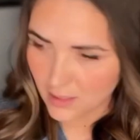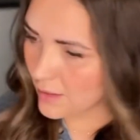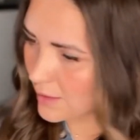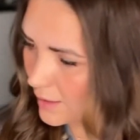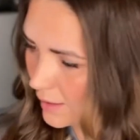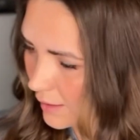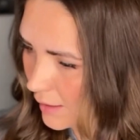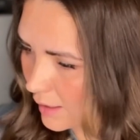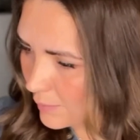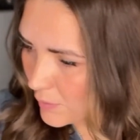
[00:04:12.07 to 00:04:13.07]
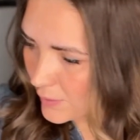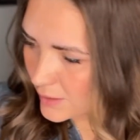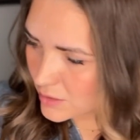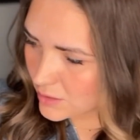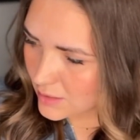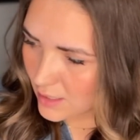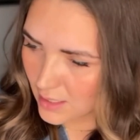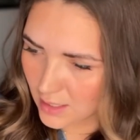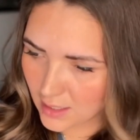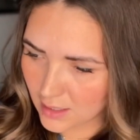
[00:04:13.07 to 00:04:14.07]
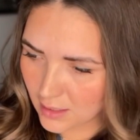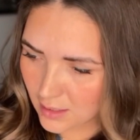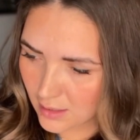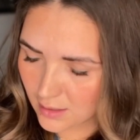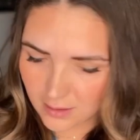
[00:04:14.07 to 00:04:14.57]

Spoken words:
Then I'm going to take